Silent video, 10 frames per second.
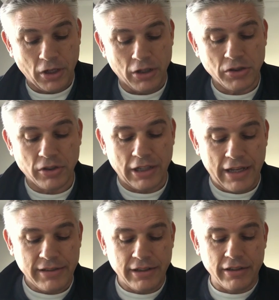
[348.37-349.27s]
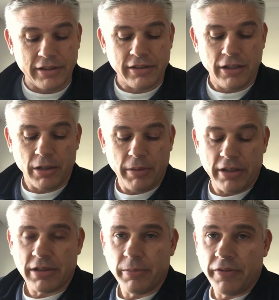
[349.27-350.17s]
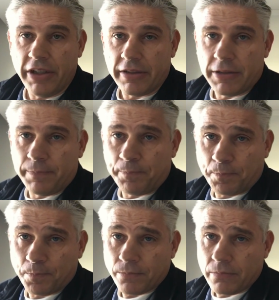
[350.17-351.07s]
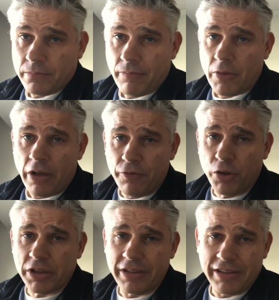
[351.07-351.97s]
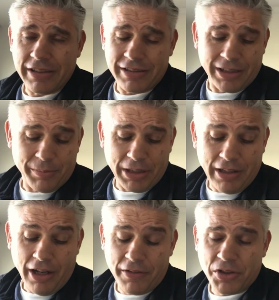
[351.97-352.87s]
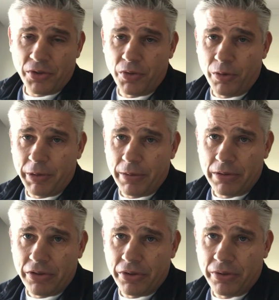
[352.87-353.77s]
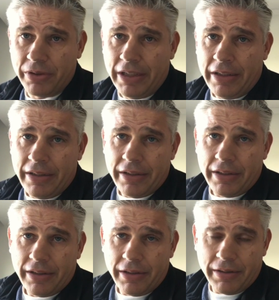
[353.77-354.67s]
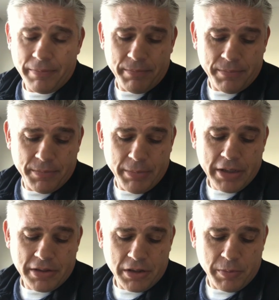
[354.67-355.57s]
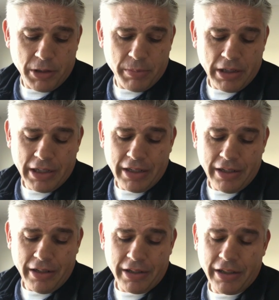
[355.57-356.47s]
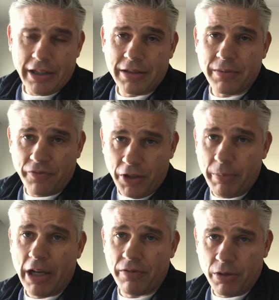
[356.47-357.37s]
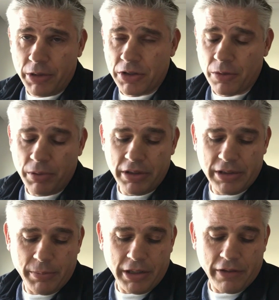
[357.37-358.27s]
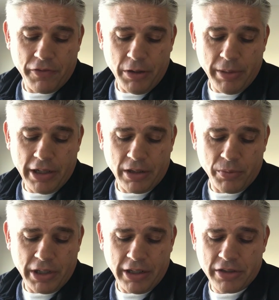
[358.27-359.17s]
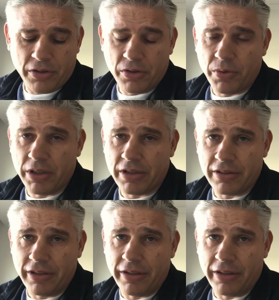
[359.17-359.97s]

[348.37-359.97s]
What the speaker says: Also, the last thing I'd like to talk about is some events. Unfortunately, this isn't going to be live, so you won't be able to message me, but I can get some feedback from you, so please give me that feedback and we can answer those questions